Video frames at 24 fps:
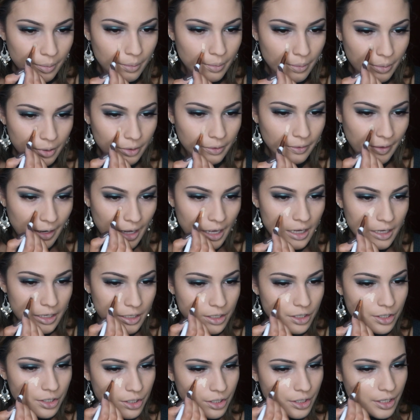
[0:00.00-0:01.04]
Color
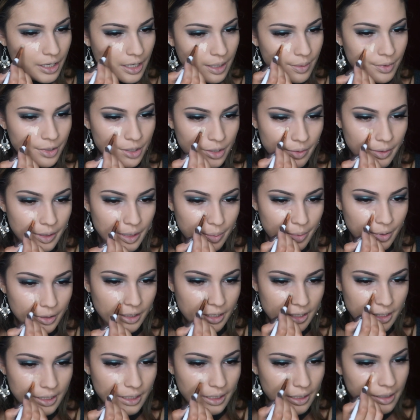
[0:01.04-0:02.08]
Correcting Concealer.
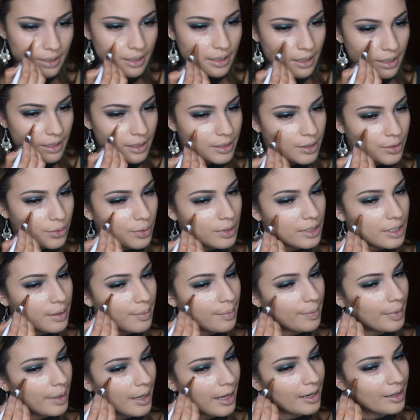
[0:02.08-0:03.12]
This towards the
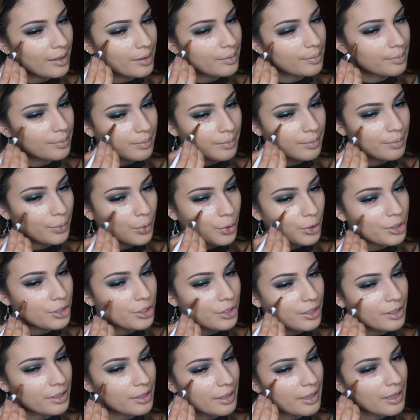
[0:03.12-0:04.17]
bottom
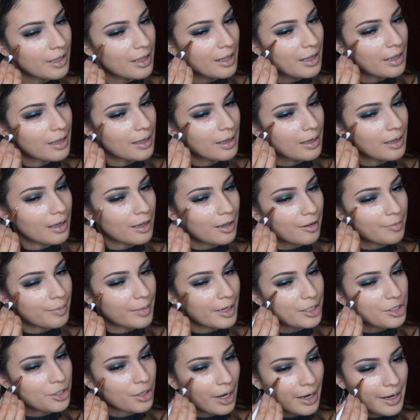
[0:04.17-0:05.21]
portion of
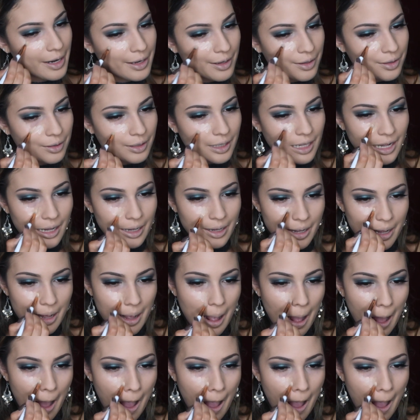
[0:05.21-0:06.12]
my triangle eye.